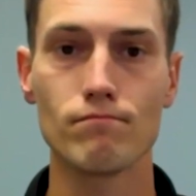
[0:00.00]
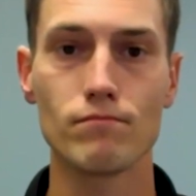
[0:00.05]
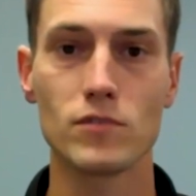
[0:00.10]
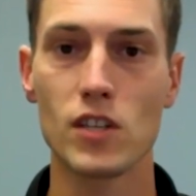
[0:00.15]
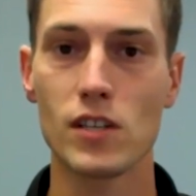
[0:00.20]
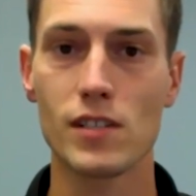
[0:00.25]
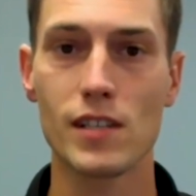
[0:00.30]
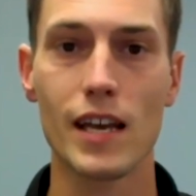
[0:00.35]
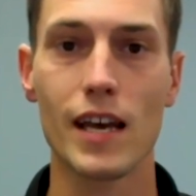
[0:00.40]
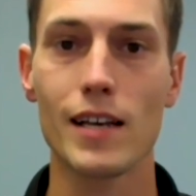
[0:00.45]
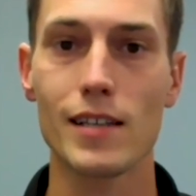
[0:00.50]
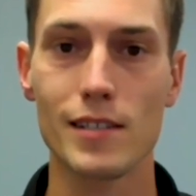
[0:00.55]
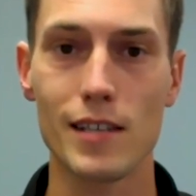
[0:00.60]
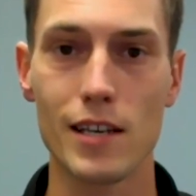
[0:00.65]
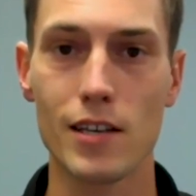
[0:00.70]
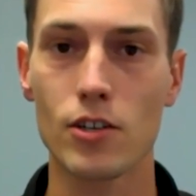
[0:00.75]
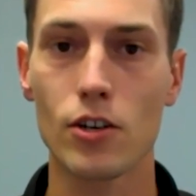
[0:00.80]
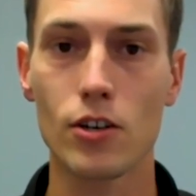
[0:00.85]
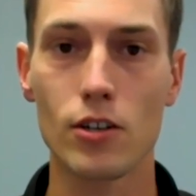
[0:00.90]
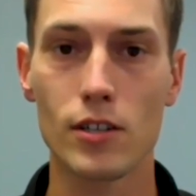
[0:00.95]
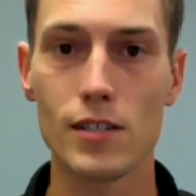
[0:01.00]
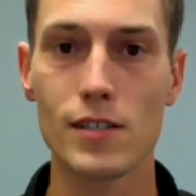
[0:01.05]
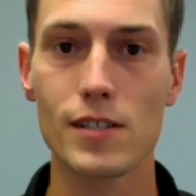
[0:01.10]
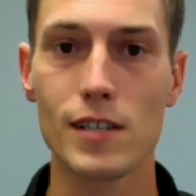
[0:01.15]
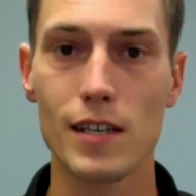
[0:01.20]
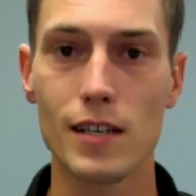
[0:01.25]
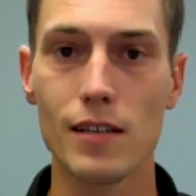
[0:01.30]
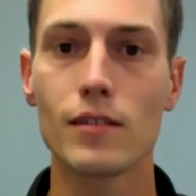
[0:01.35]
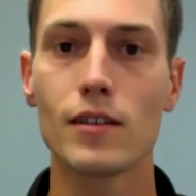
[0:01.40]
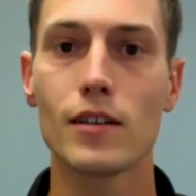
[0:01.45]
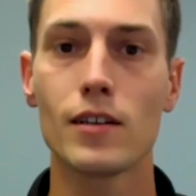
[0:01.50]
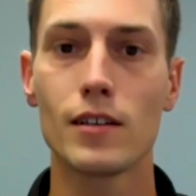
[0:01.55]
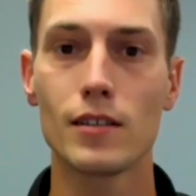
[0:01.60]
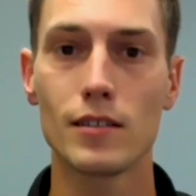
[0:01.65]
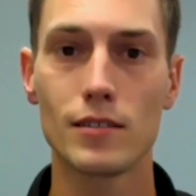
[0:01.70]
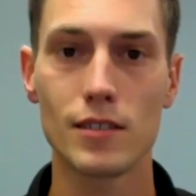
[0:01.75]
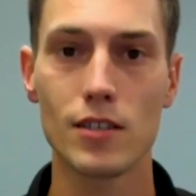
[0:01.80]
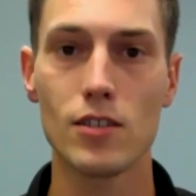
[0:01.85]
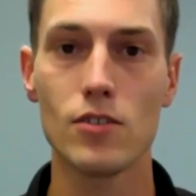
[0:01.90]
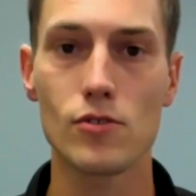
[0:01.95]
just as a courtesy
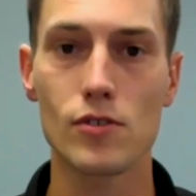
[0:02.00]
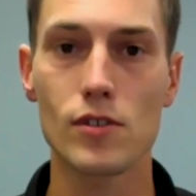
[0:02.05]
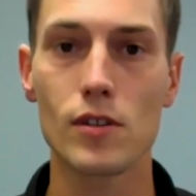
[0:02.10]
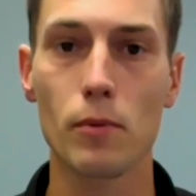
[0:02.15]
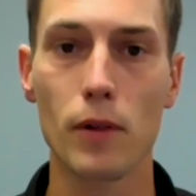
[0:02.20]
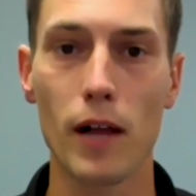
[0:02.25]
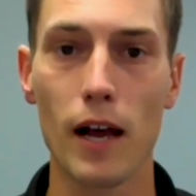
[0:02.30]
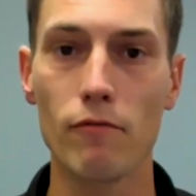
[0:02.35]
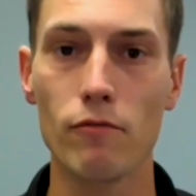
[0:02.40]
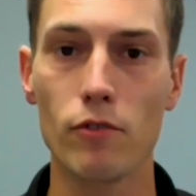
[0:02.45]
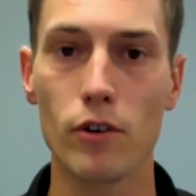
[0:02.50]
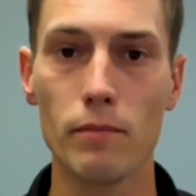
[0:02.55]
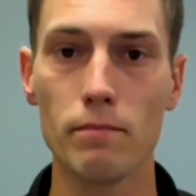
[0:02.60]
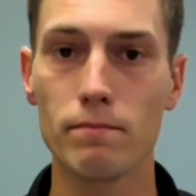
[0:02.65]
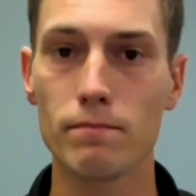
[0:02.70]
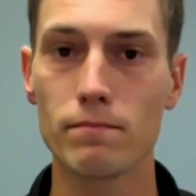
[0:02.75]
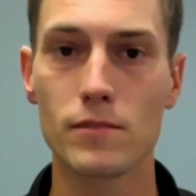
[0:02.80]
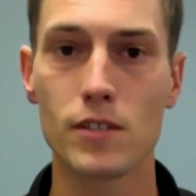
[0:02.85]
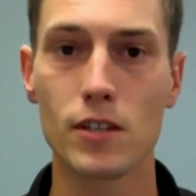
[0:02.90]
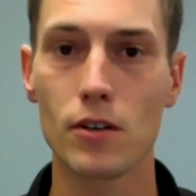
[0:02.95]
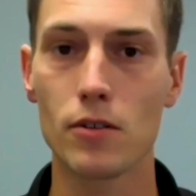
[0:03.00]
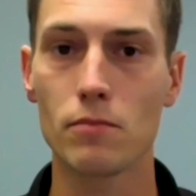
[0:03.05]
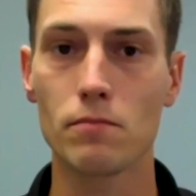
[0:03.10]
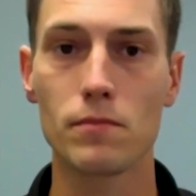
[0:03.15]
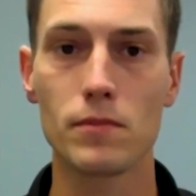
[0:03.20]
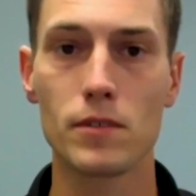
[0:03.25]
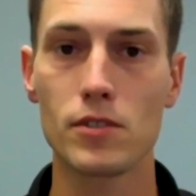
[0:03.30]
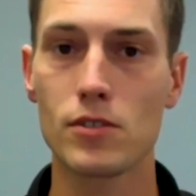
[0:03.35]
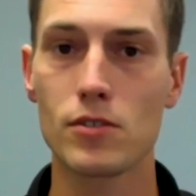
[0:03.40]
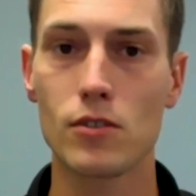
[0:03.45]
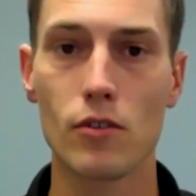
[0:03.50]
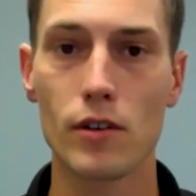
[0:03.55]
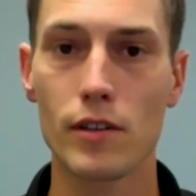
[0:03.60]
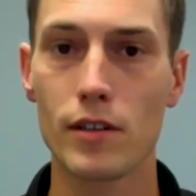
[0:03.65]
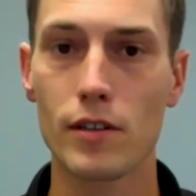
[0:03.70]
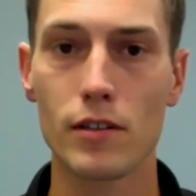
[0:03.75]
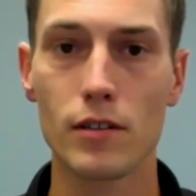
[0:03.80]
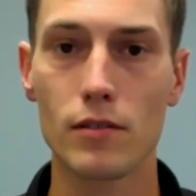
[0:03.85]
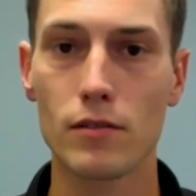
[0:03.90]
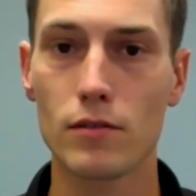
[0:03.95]
to use the platform. So there's no
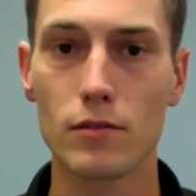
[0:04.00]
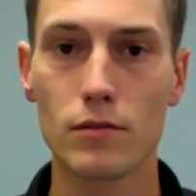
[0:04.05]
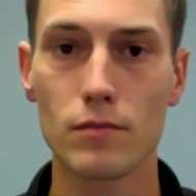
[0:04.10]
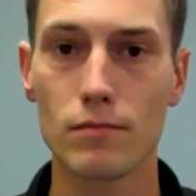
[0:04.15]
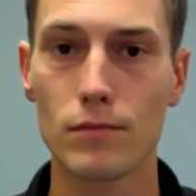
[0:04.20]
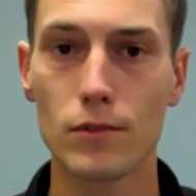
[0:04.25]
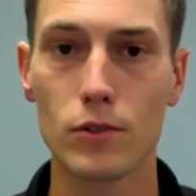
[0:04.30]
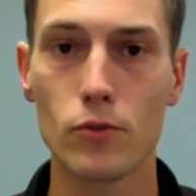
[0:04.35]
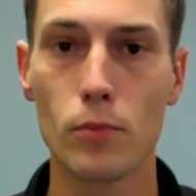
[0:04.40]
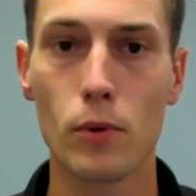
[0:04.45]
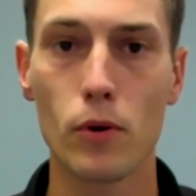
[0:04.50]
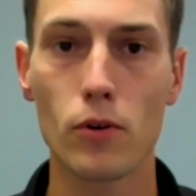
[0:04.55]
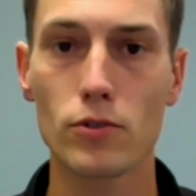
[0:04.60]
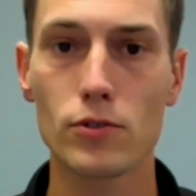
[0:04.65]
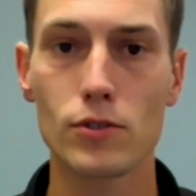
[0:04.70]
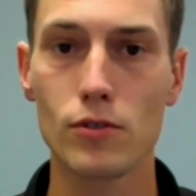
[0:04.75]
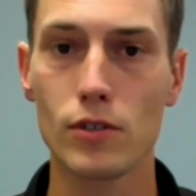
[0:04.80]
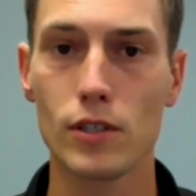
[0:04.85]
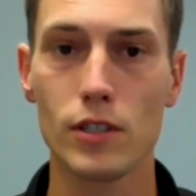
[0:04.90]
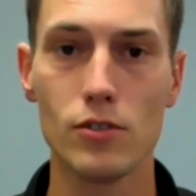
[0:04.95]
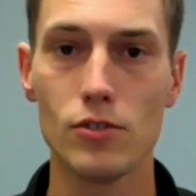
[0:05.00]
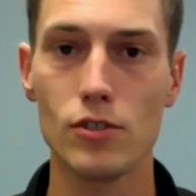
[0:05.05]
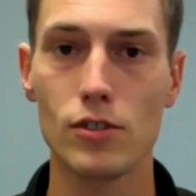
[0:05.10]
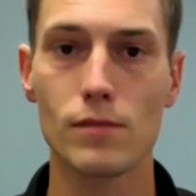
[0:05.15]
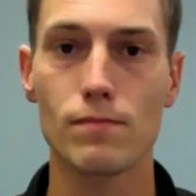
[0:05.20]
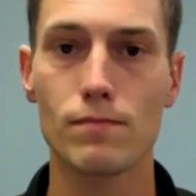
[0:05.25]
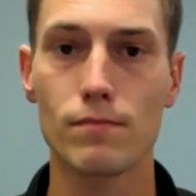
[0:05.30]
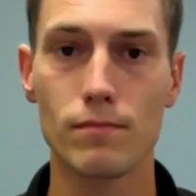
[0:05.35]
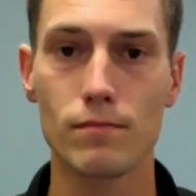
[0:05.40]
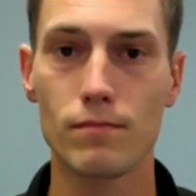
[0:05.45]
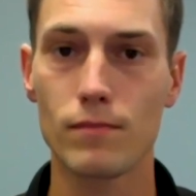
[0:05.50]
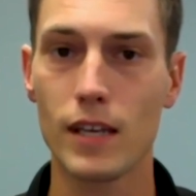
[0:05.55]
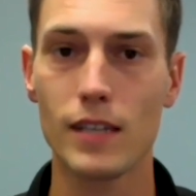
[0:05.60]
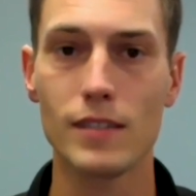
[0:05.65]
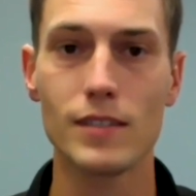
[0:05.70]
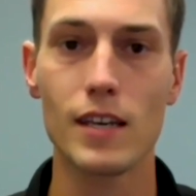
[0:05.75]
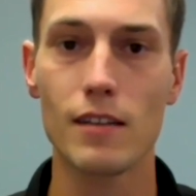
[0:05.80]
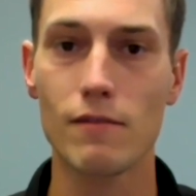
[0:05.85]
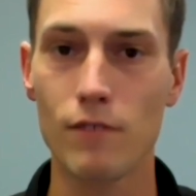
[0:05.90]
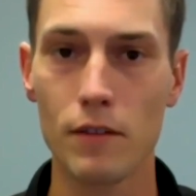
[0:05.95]
other loopholes to it. They
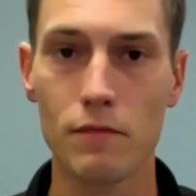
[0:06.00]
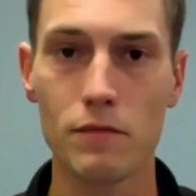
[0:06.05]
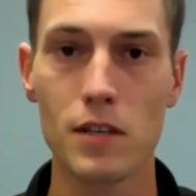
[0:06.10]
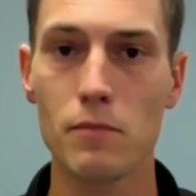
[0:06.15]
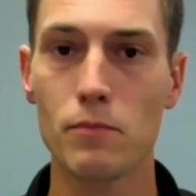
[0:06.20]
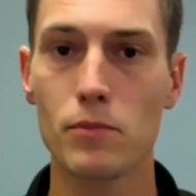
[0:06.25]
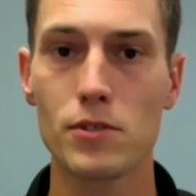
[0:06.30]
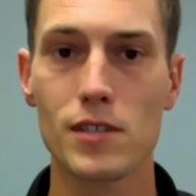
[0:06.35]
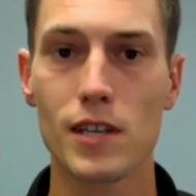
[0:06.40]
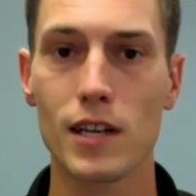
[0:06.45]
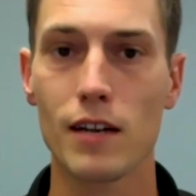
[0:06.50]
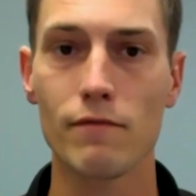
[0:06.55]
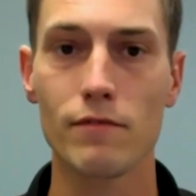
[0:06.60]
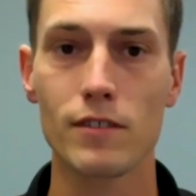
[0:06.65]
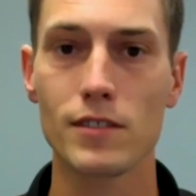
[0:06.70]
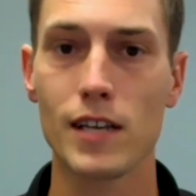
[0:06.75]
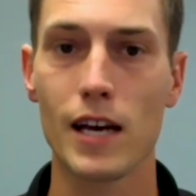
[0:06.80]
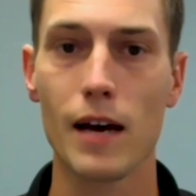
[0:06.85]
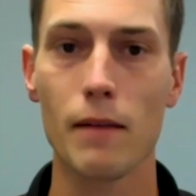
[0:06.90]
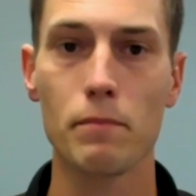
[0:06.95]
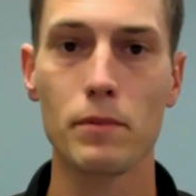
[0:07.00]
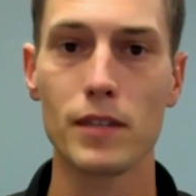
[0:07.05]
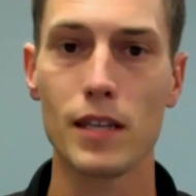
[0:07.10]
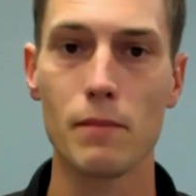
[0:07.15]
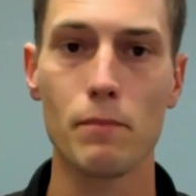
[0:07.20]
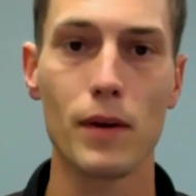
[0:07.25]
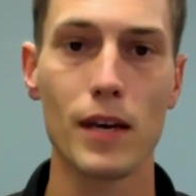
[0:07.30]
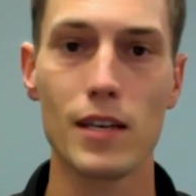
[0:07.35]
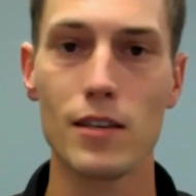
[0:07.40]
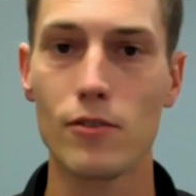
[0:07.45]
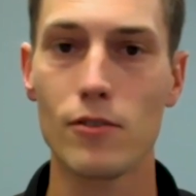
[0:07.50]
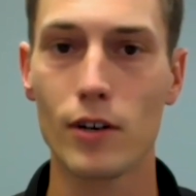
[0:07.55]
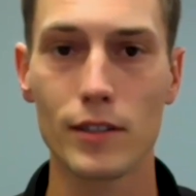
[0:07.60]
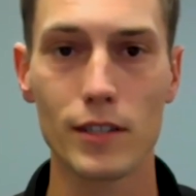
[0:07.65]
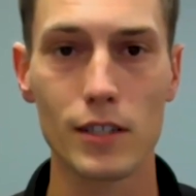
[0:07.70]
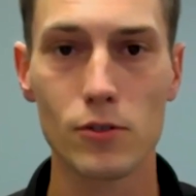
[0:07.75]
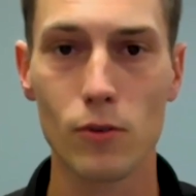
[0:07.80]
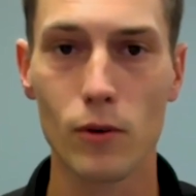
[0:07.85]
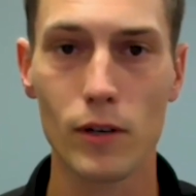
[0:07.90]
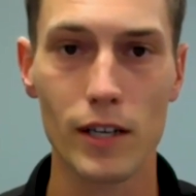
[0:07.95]
take 15% off the top, and they pay you on
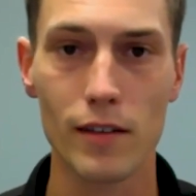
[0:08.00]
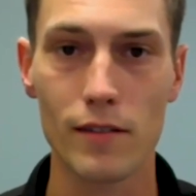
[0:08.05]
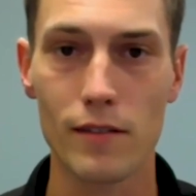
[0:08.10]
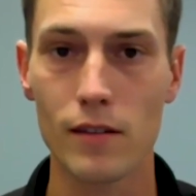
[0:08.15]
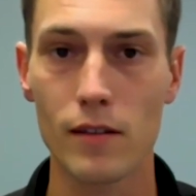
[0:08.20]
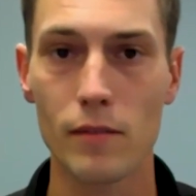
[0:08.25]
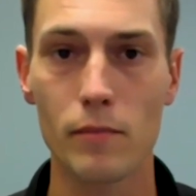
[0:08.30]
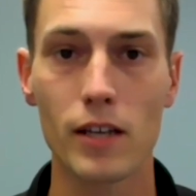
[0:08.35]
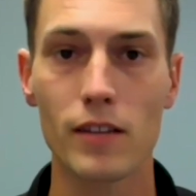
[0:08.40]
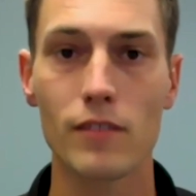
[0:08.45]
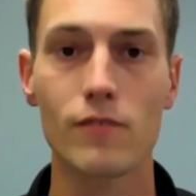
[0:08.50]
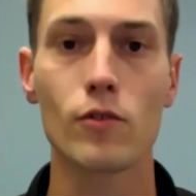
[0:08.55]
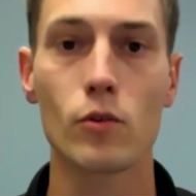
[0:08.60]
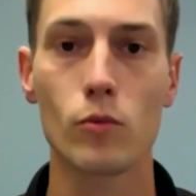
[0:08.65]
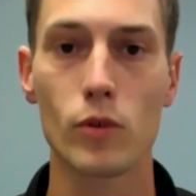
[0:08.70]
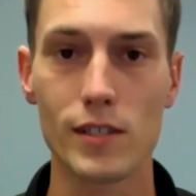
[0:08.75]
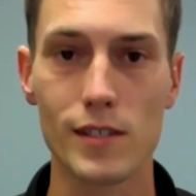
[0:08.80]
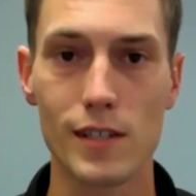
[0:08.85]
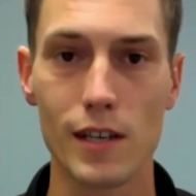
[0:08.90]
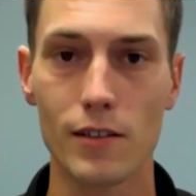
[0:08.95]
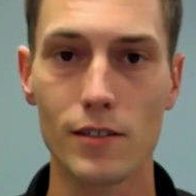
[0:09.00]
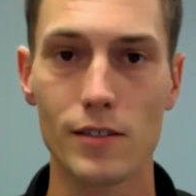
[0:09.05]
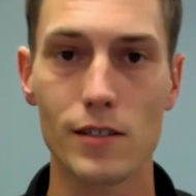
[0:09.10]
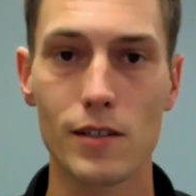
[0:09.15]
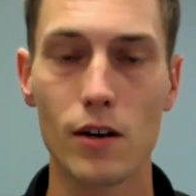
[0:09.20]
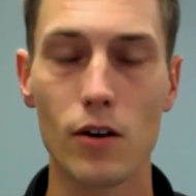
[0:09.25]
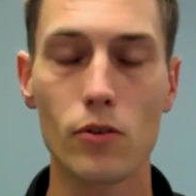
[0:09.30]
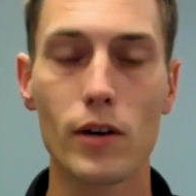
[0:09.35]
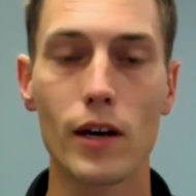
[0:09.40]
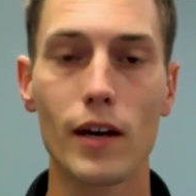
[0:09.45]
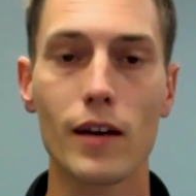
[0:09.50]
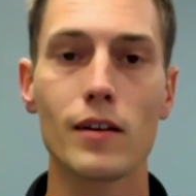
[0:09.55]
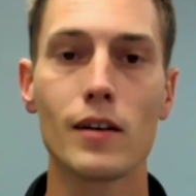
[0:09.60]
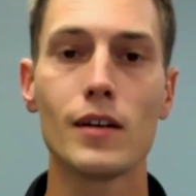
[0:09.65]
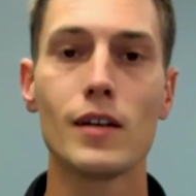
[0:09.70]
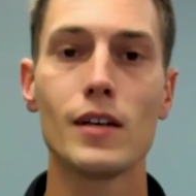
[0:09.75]
the 20th of the month for what sells. Okay,